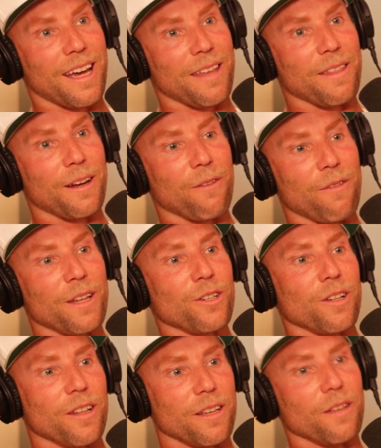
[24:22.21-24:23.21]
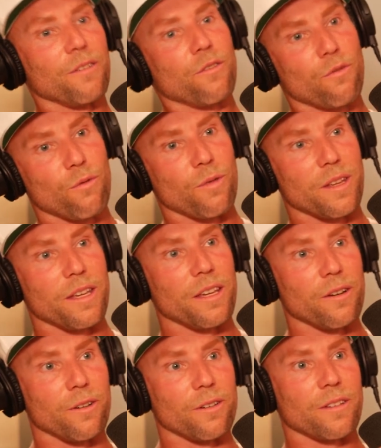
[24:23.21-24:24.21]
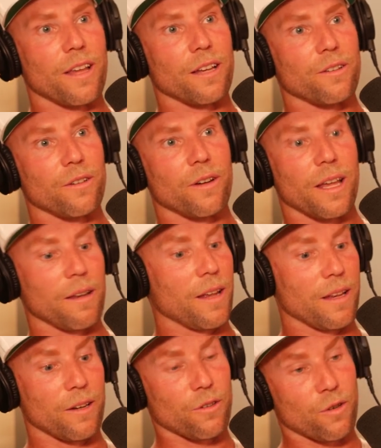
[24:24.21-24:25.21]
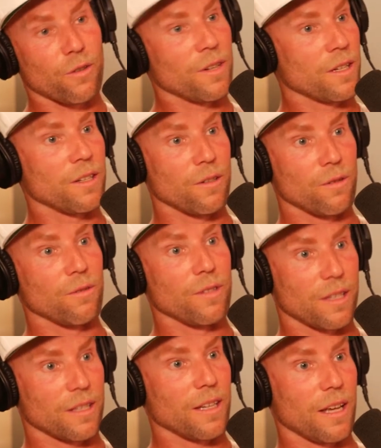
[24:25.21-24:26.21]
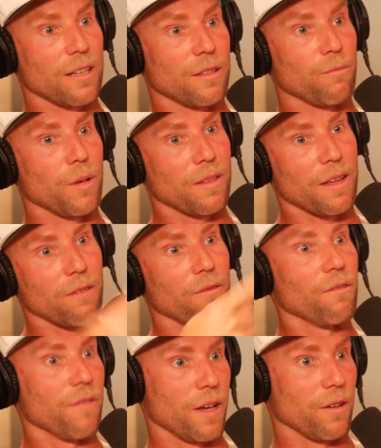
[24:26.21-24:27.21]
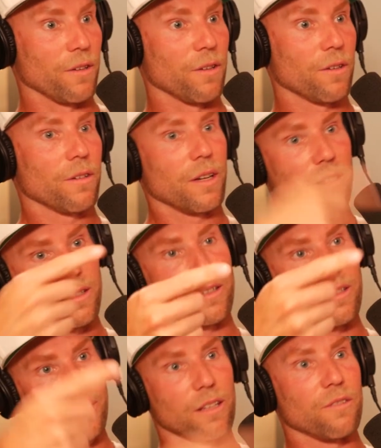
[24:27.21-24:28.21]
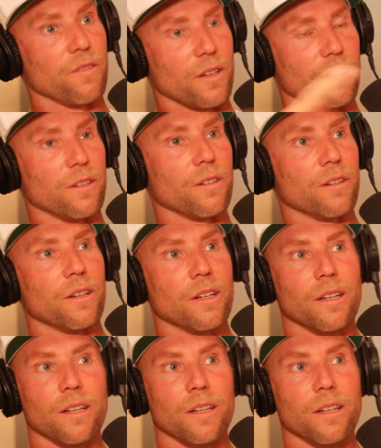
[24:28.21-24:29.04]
And then eventually through the years and it turned into success, but then failure and success, failure.